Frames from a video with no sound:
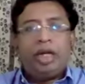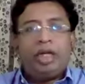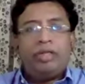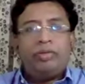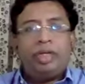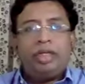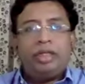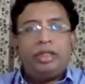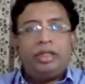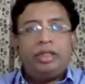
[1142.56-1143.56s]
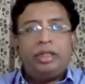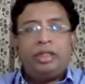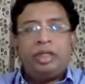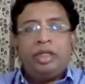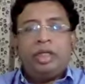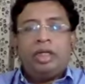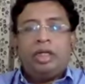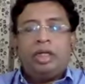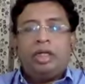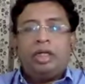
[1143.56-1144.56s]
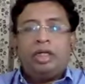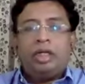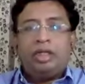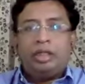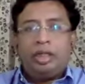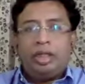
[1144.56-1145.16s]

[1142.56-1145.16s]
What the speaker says: as well as the